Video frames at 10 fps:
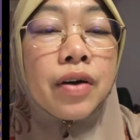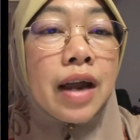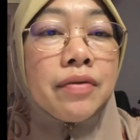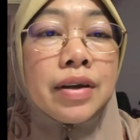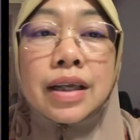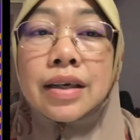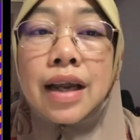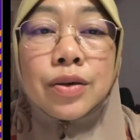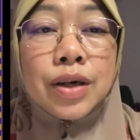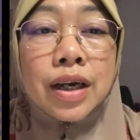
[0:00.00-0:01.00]
everything
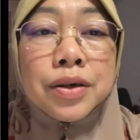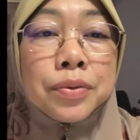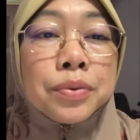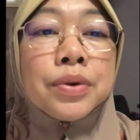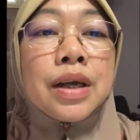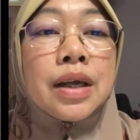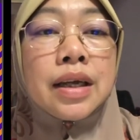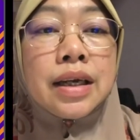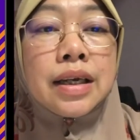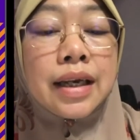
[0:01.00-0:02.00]
that they do
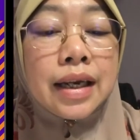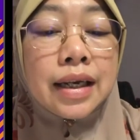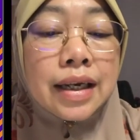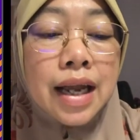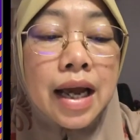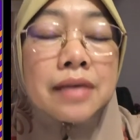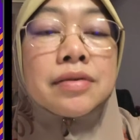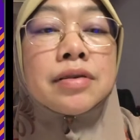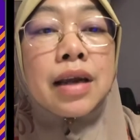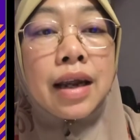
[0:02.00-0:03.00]
in daily
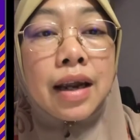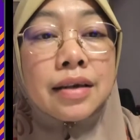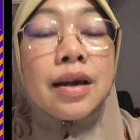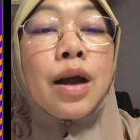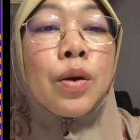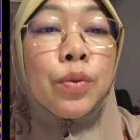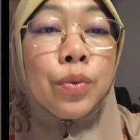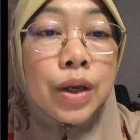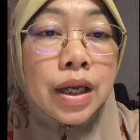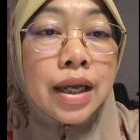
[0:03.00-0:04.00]
lives, and
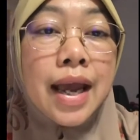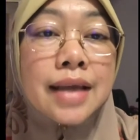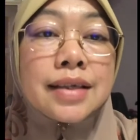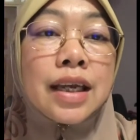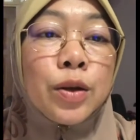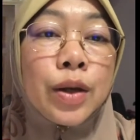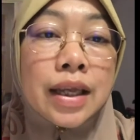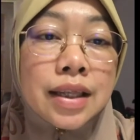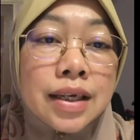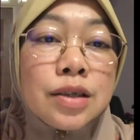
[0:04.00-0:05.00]
we as
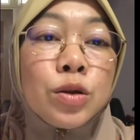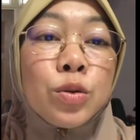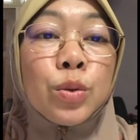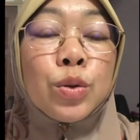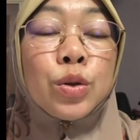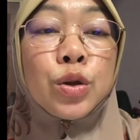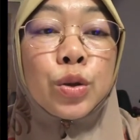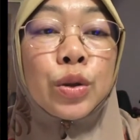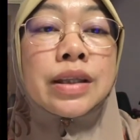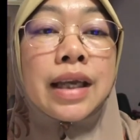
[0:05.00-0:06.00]
educators
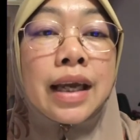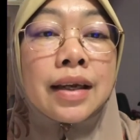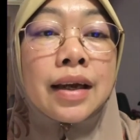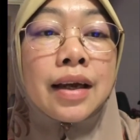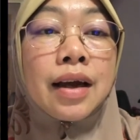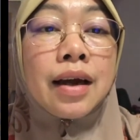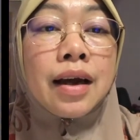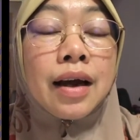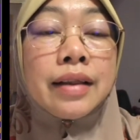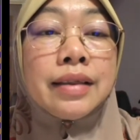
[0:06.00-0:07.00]
should take
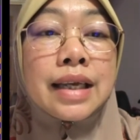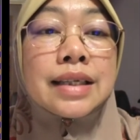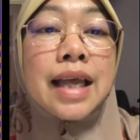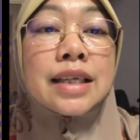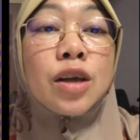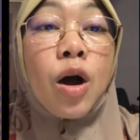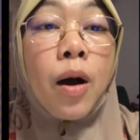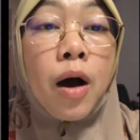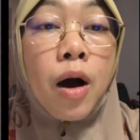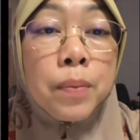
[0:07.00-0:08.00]
this as
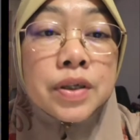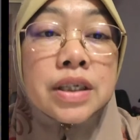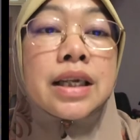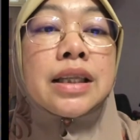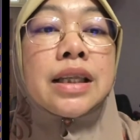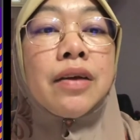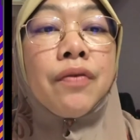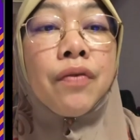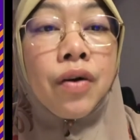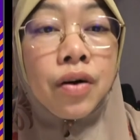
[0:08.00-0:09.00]
an opportunity
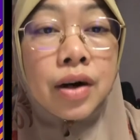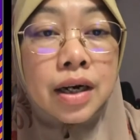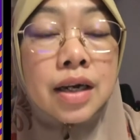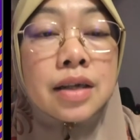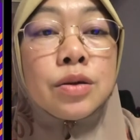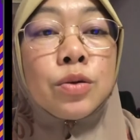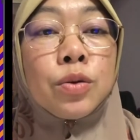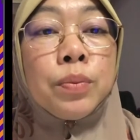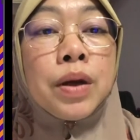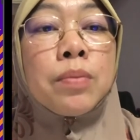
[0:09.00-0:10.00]
for us
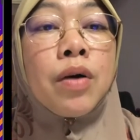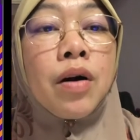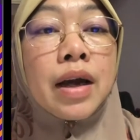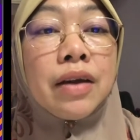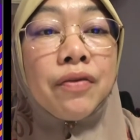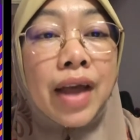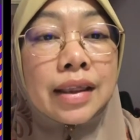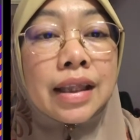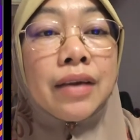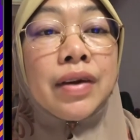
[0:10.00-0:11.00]
to be more
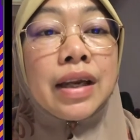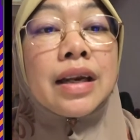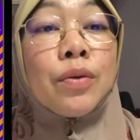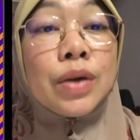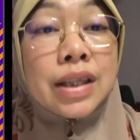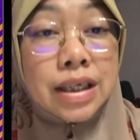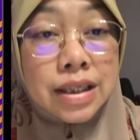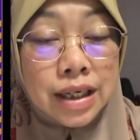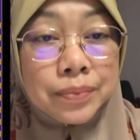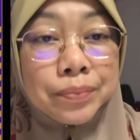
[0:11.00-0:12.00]
effective in our
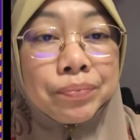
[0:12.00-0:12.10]
teaching.